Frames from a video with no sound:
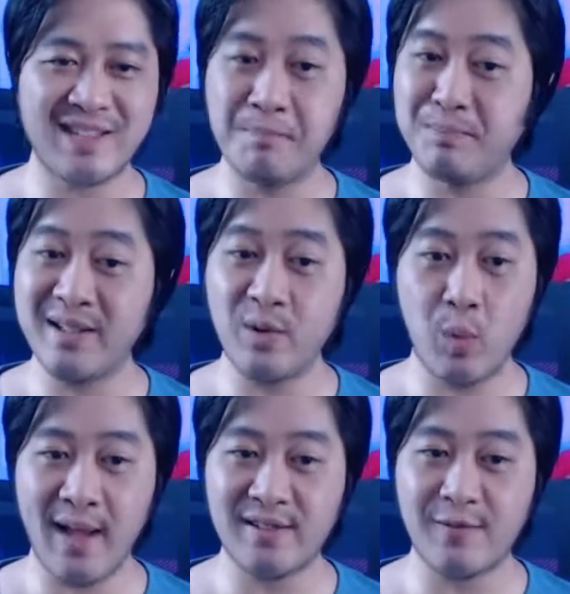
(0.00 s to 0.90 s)
simply
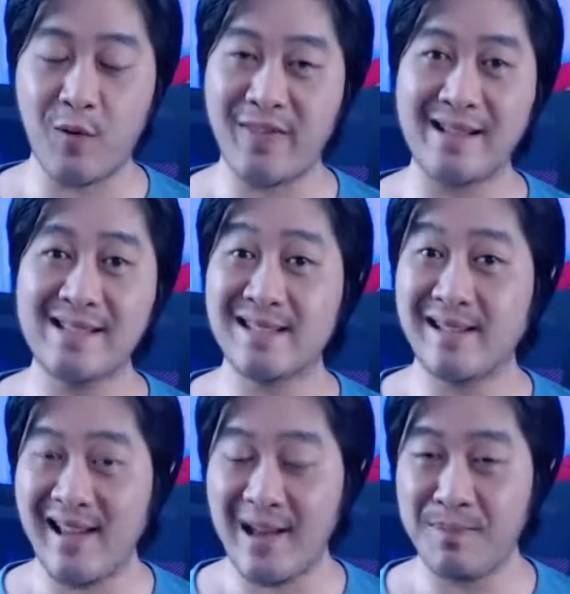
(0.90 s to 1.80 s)
wait for things to
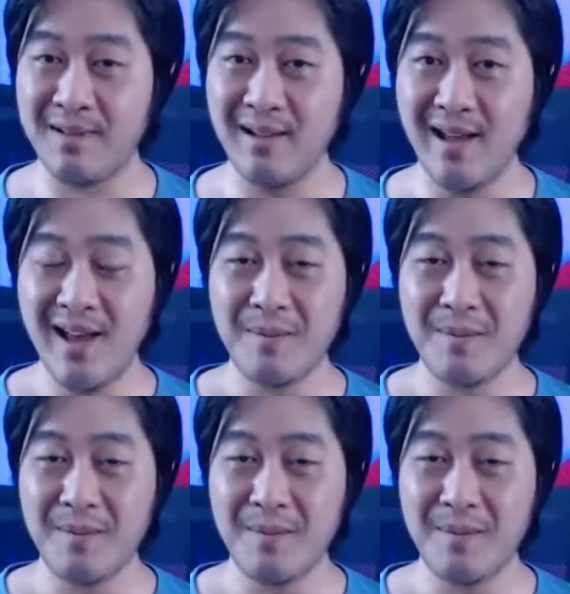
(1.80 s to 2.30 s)
happen,